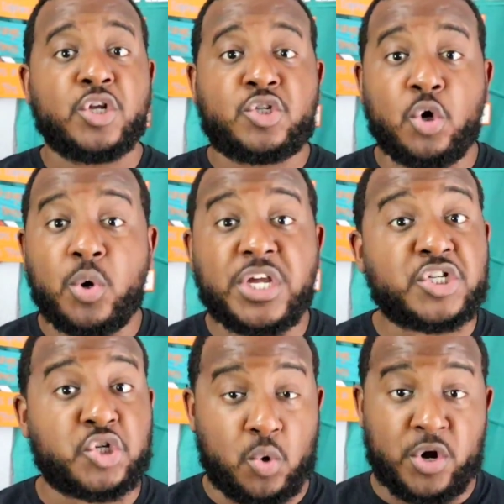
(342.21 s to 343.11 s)
Tua
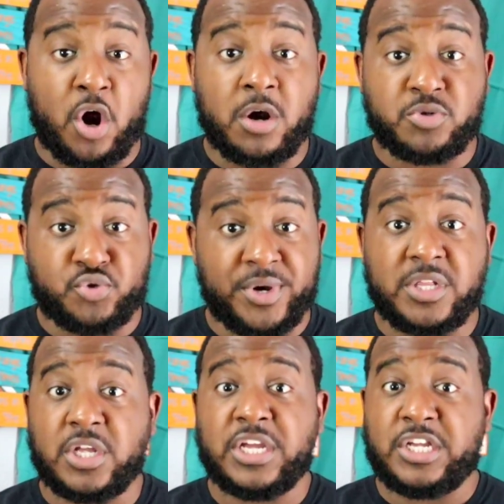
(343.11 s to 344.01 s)
is showing arm
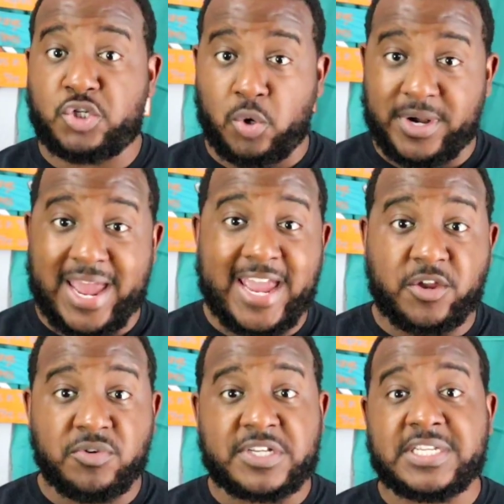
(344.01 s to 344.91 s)
strength. He's showing
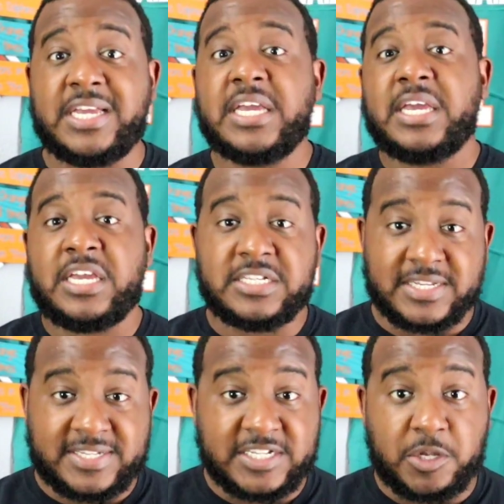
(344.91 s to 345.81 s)
accuracy. He's
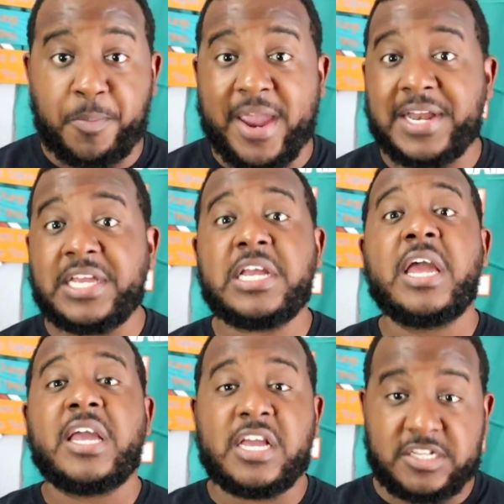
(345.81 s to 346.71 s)
anticipating.
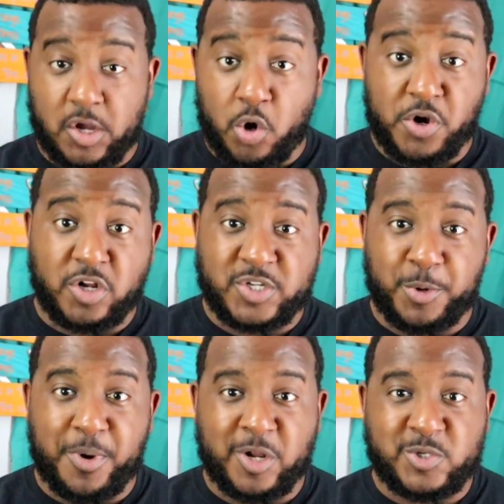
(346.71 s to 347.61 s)
Is he holding on to
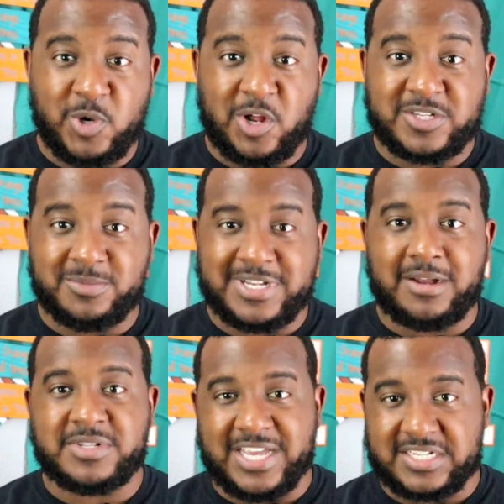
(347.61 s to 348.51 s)
the ball too long
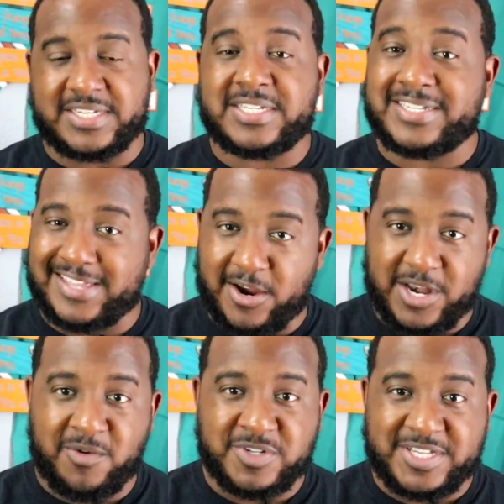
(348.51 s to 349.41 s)
sometimes? Yes. Is he
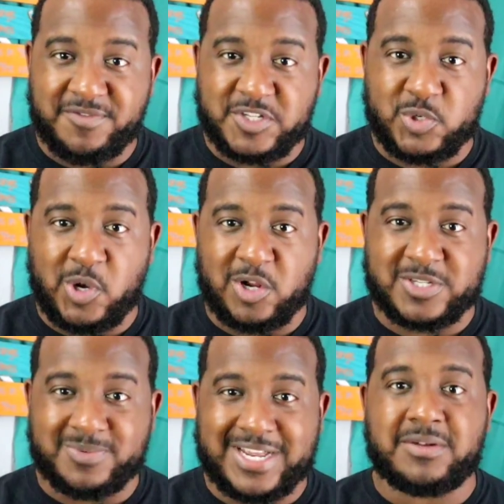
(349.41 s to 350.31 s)
staring down receivers too long
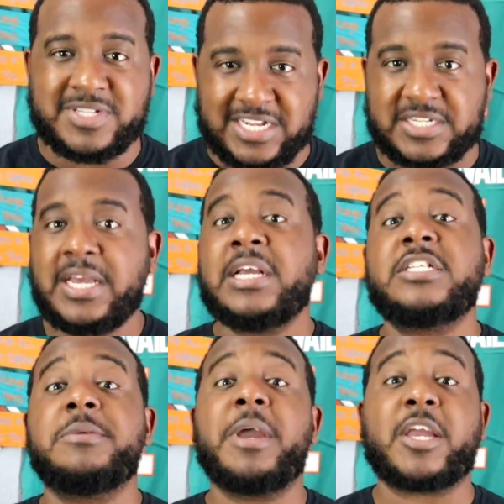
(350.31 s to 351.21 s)
sometimes? Yes.
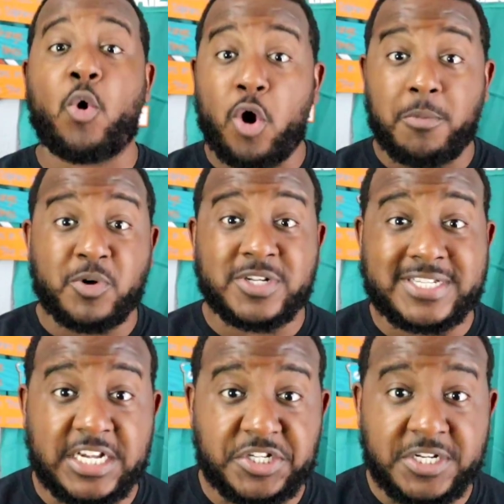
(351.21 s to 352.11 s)
Is he making horrible
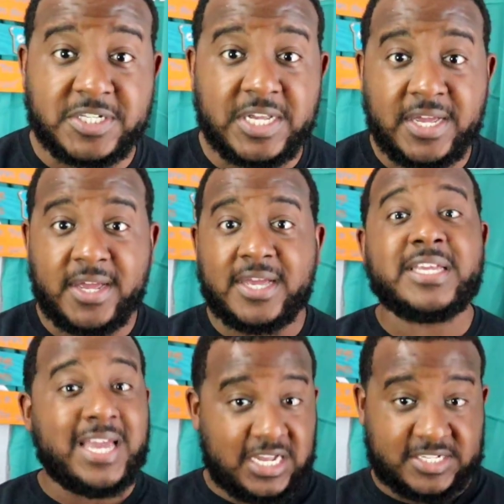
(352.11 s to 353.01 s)
decisions?
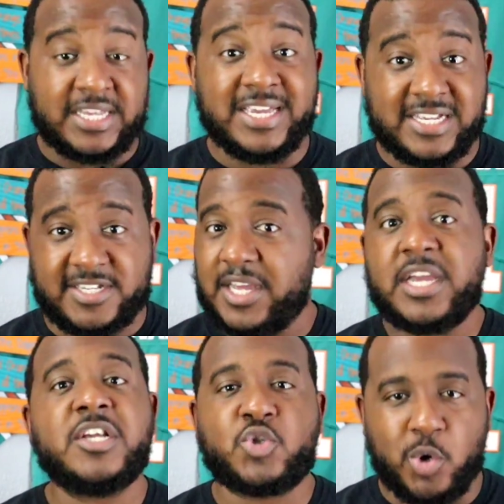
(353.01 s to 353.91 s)
Yes, he is.
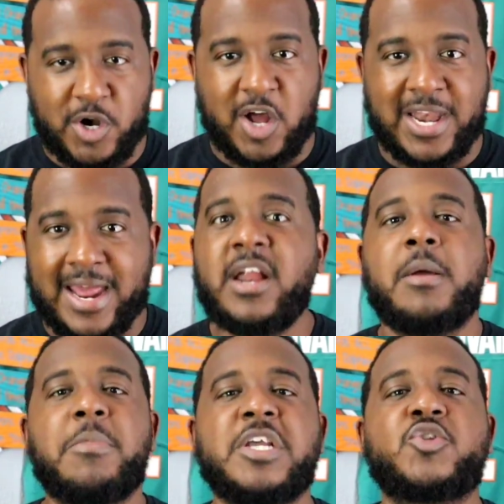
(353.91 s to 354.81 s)
He's doing all
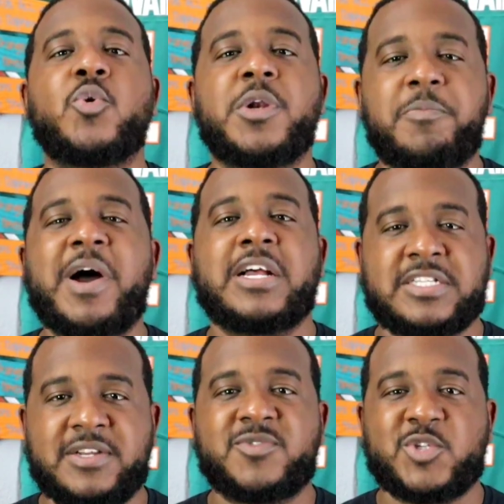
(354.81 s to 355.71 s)
that, but he's doing the
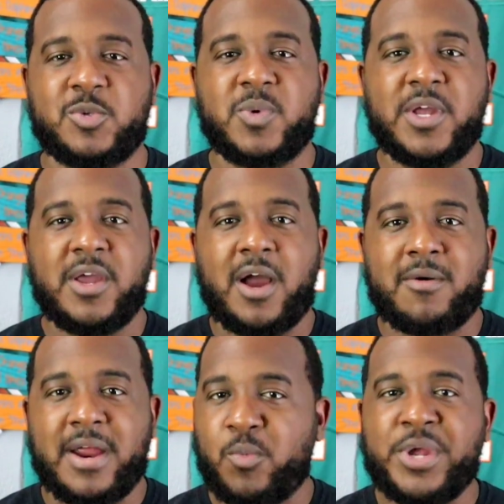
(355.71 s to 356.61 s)
positives too.
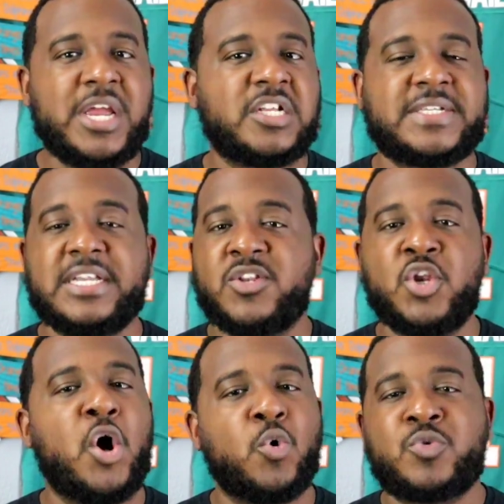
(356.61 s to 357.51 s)
All right, we ain't see
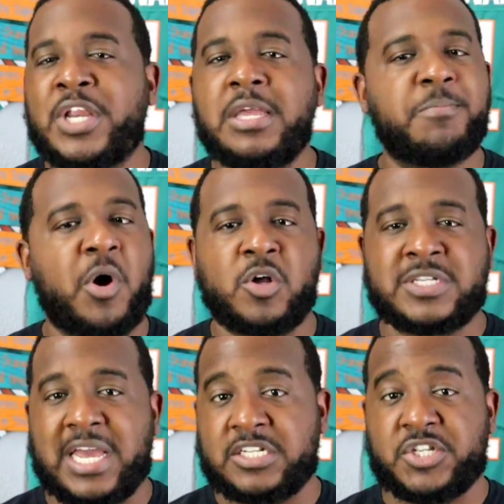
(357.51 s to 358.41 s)
no deep
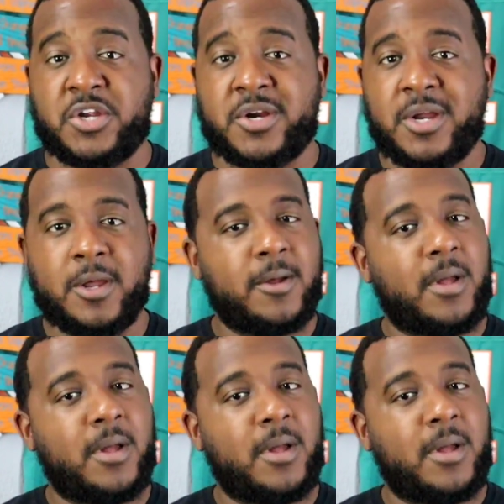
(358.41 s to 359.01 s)
balls last year.